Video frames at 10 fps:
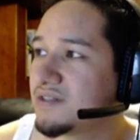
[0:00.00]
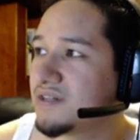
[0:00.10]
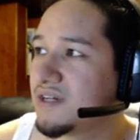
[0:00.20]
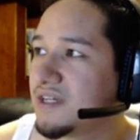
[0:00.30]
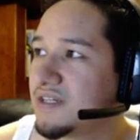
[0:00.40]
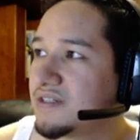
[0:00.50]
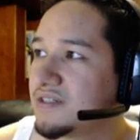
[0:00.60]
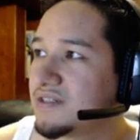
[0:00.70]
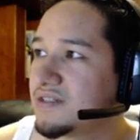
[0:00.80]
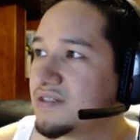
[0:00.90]
and
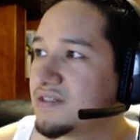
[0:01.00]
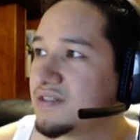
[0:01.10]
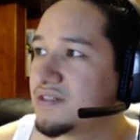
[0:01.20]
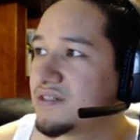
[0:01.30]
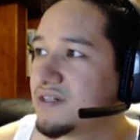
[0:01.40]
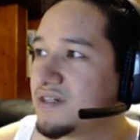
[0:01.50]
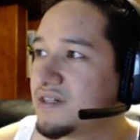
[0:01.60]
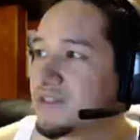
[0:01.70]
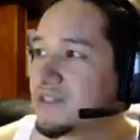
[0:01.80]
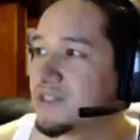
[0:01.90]

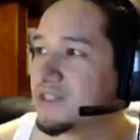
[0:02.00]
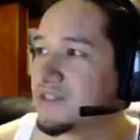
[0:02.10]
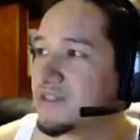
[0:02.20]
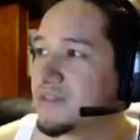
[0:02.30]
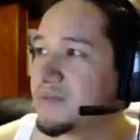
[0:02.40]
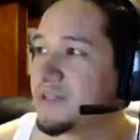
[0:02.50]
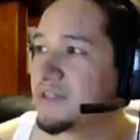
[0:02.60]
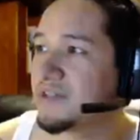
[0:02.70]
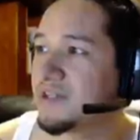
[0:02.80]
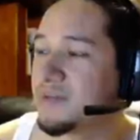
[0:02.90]
Cheer, just because
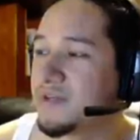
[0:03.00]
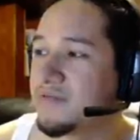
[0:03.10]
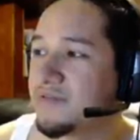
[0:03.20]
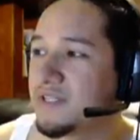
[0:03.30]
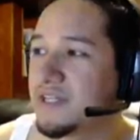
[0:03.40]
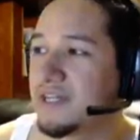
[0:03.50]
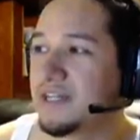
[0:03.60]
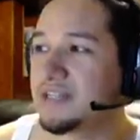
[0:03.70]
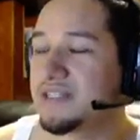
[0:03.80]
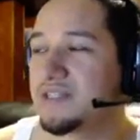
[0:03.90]
you're going to be a front line
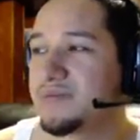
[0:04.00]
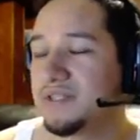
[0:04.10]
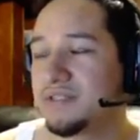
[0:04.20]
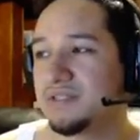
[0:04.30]
as this build.